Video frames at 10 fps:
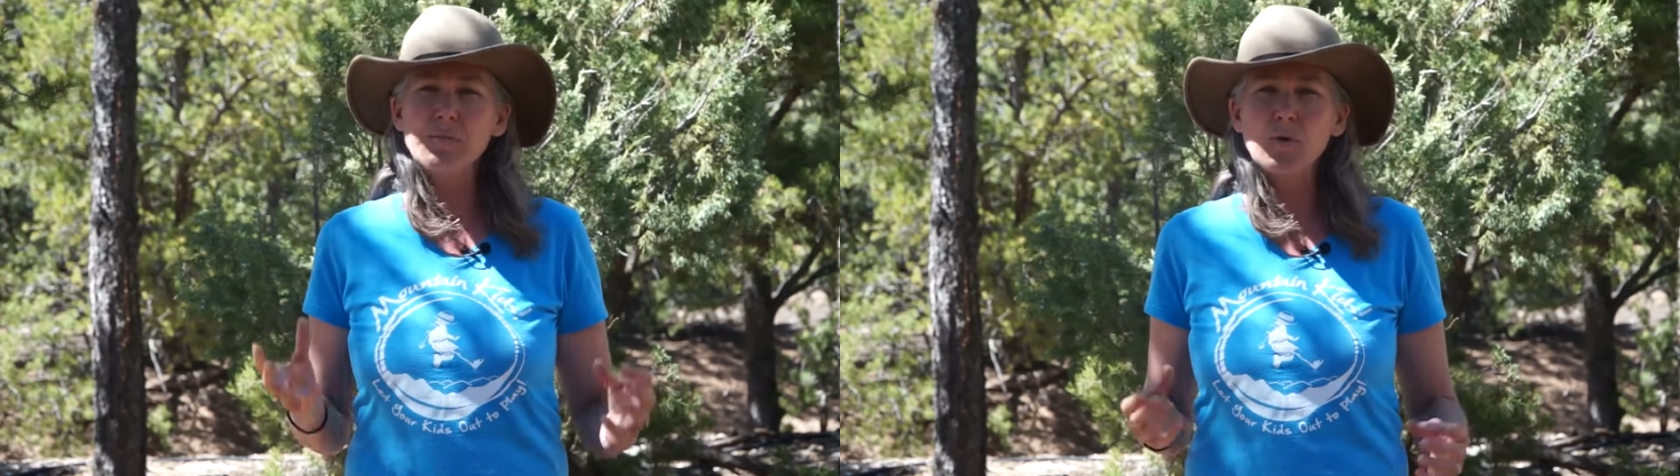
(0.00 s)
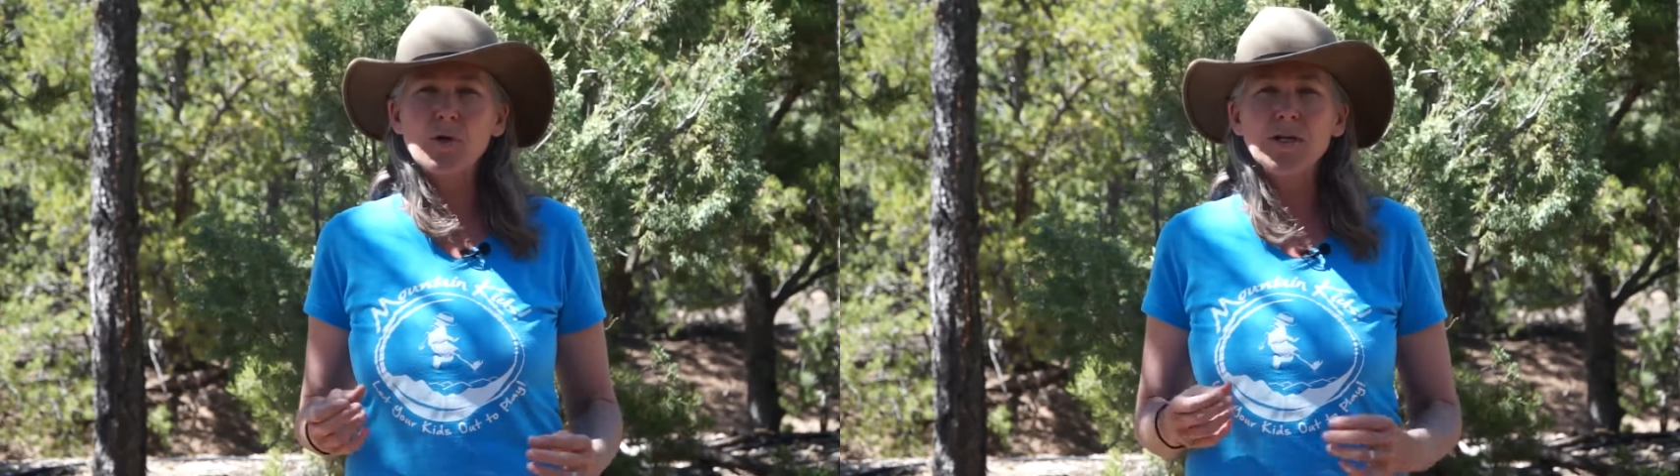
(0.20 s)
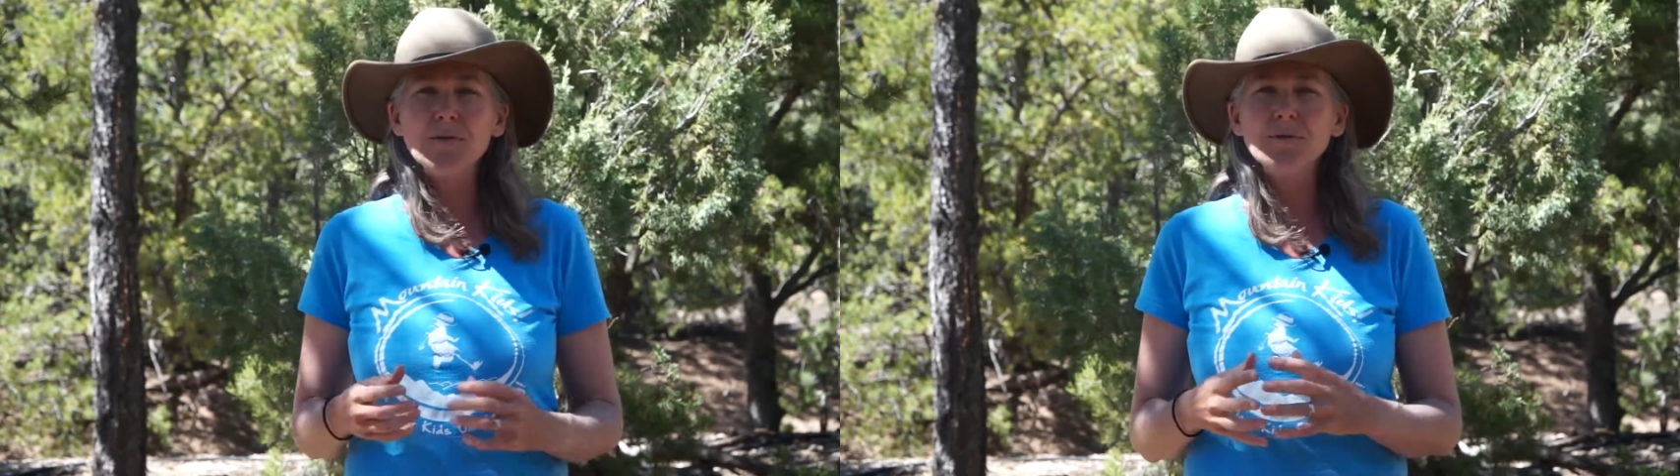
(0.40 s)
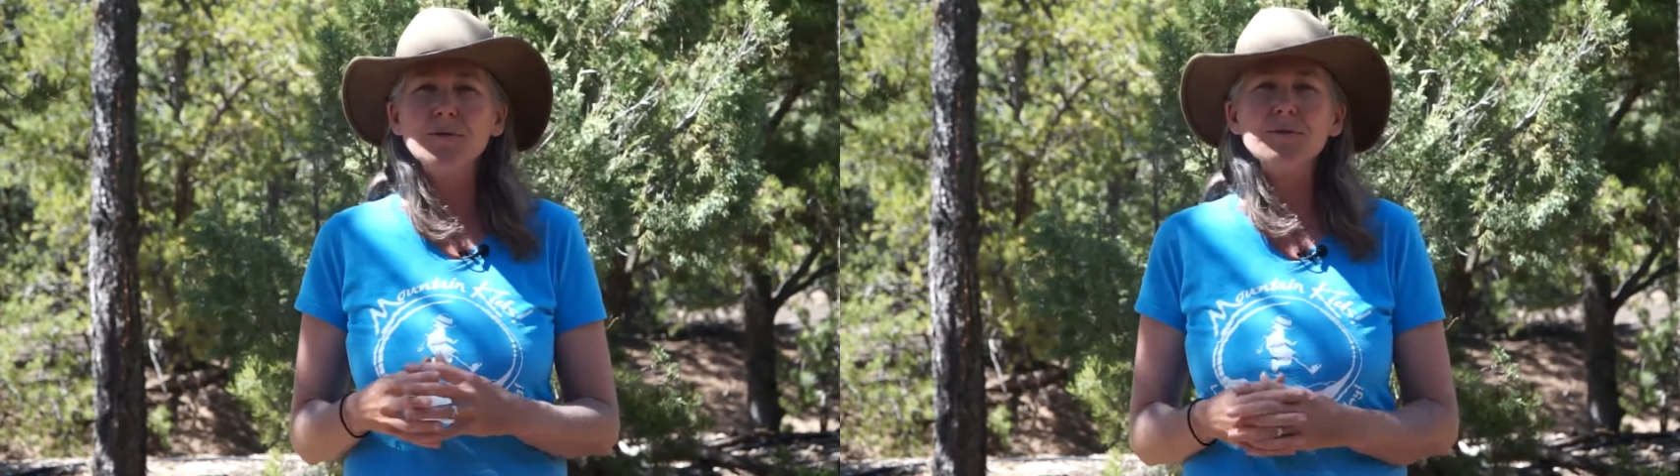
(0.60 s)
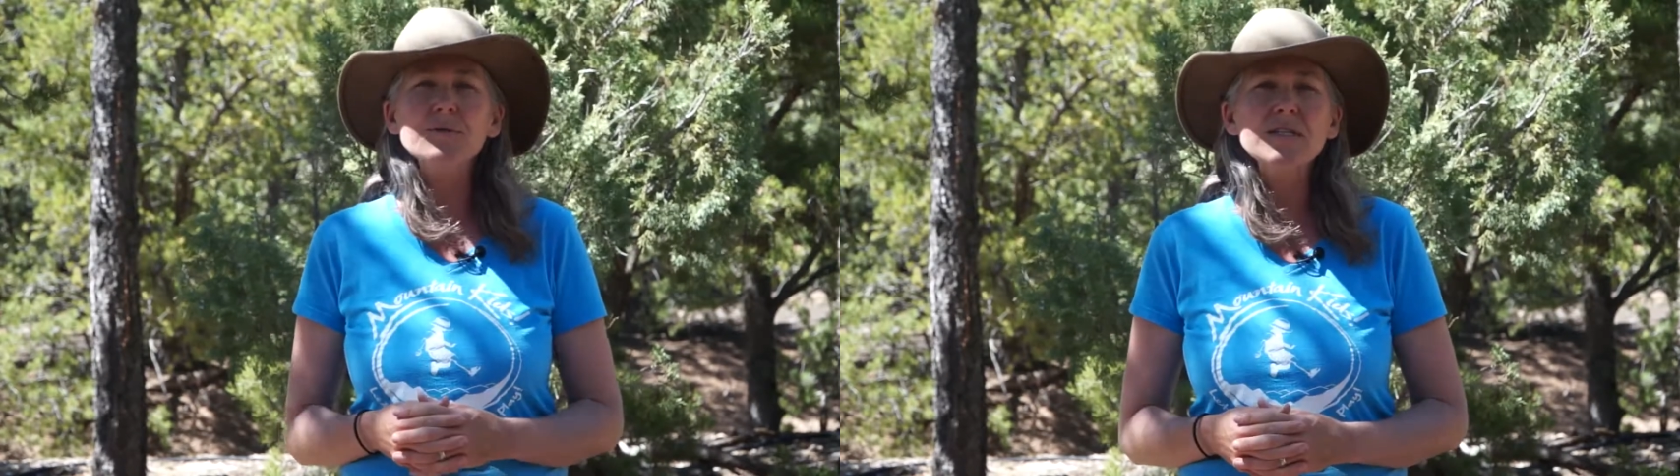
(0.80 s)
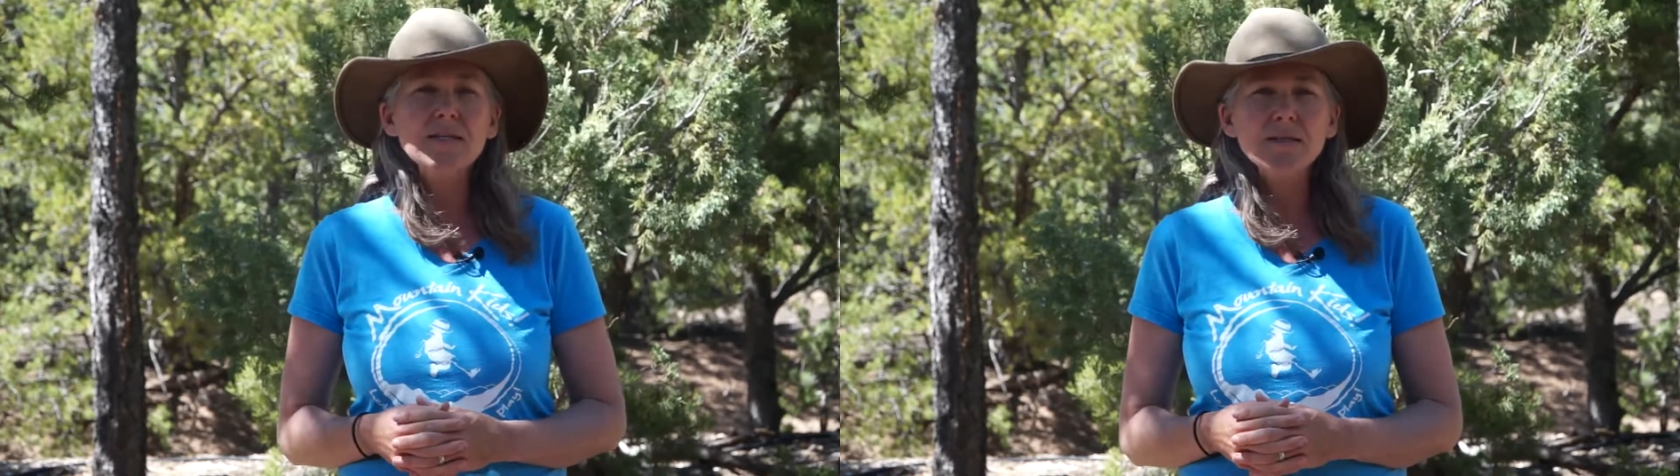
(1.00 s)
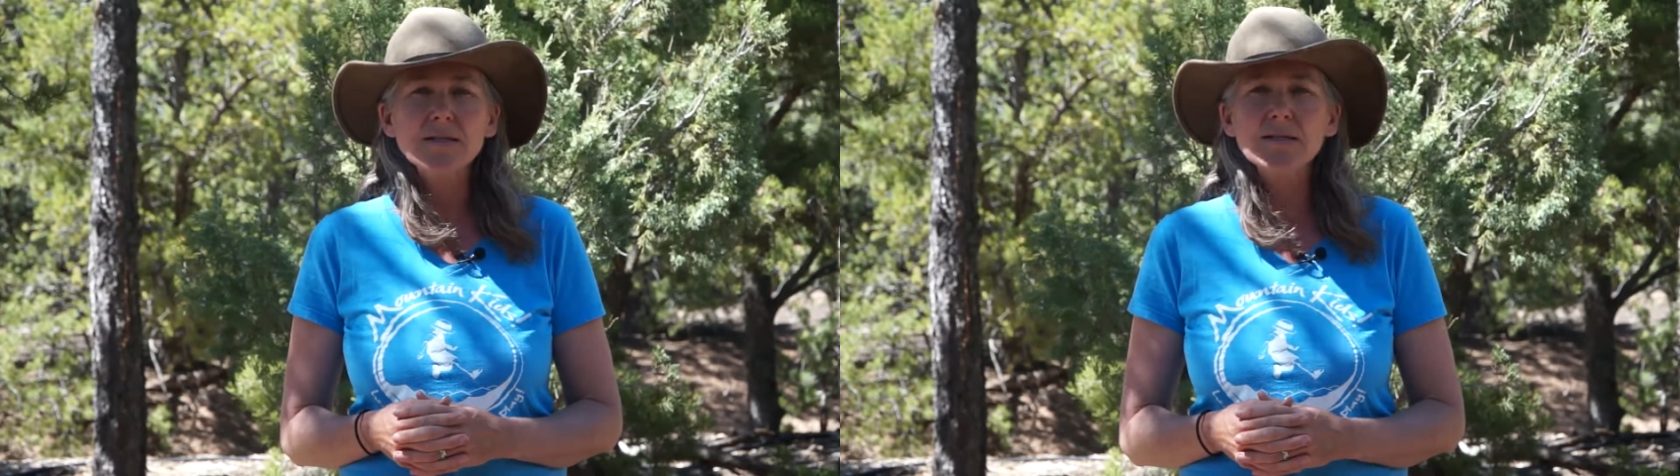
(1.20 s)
more you use it,